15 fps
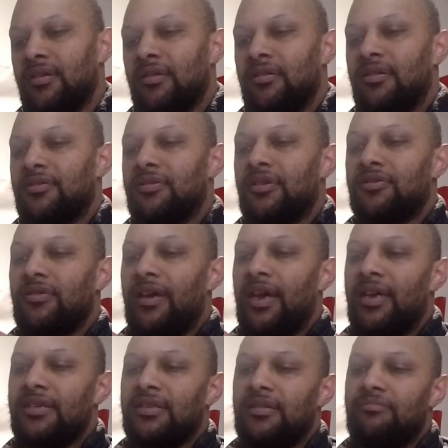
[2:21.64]
This also
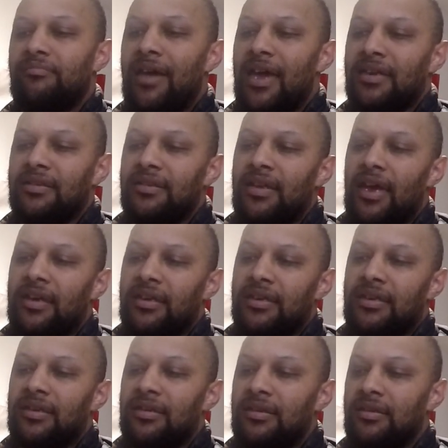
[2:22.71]
has a magnetic
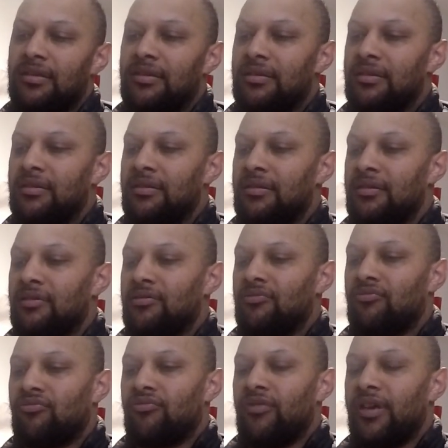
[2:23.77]

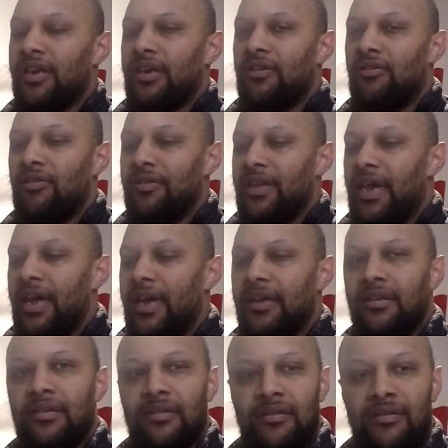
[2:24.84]
ring on the head.